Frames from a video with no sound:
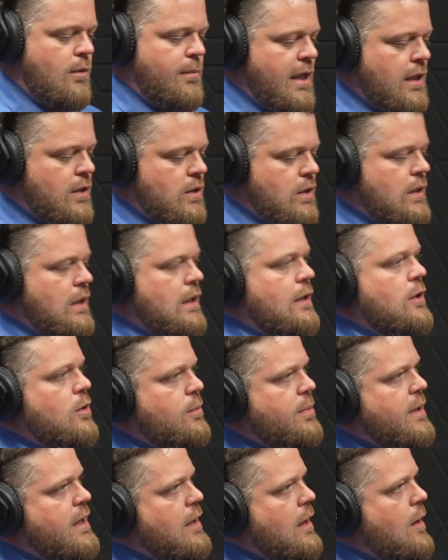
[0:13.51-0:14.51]
me a little
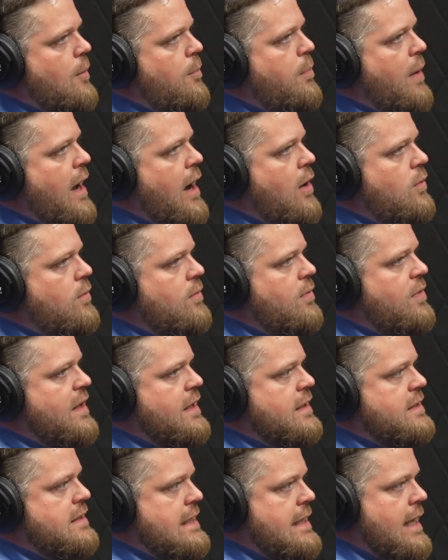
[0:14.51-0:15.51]
bit about
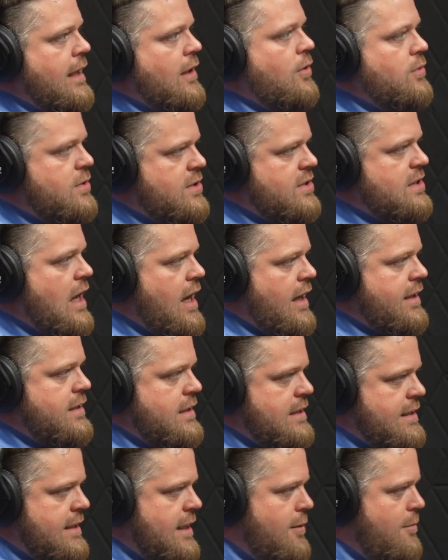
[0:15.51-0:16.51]
these yellow signs. You
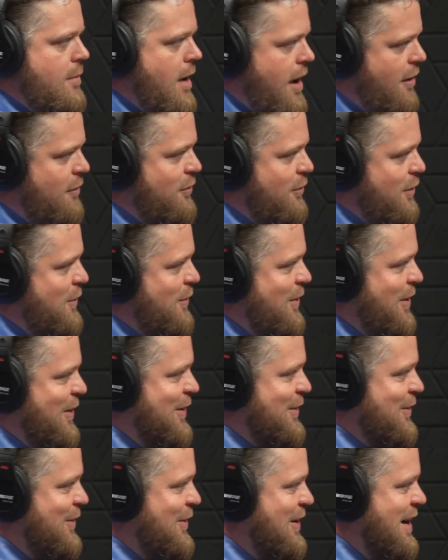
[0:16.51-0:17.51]
see them everywhere
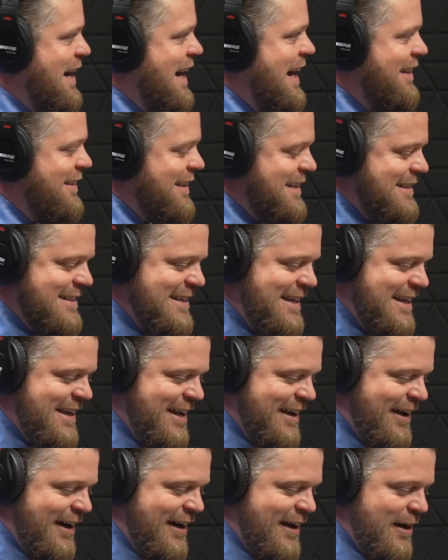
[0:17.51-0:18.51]
on Long Island.
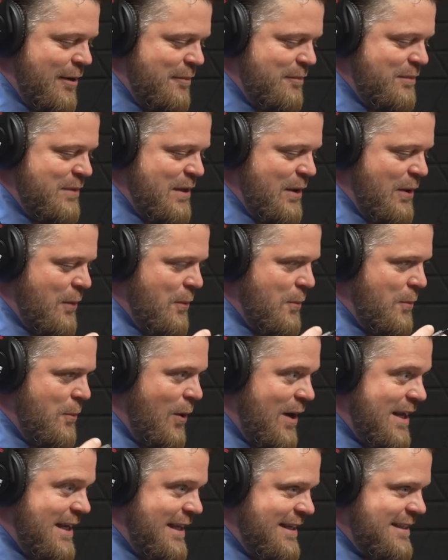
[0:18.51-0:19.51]

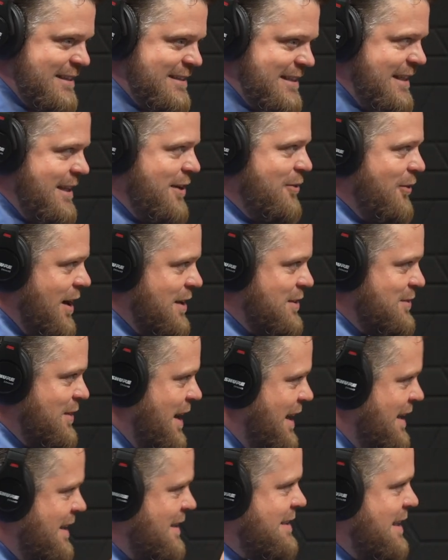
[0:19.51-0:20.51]
What is egress,
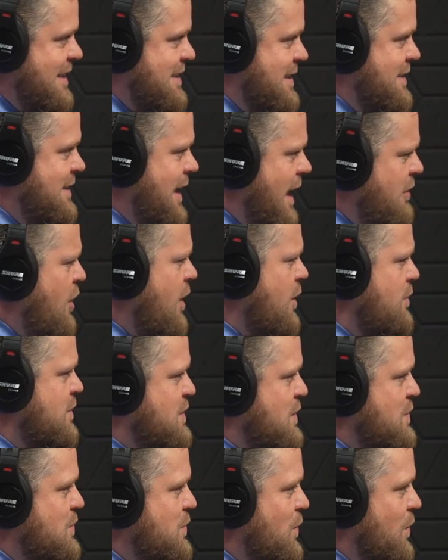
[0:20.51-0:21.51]
right? It says, I thought it was
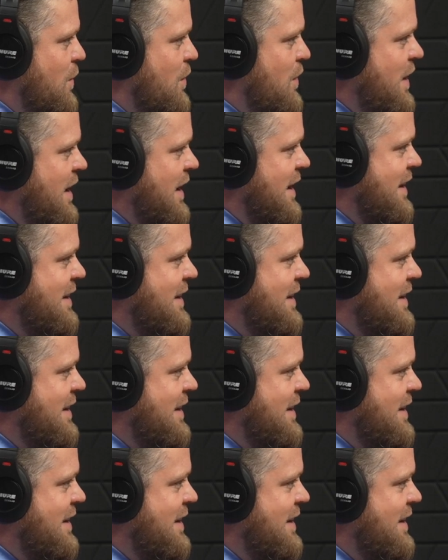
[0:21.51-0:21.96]
a Google thing.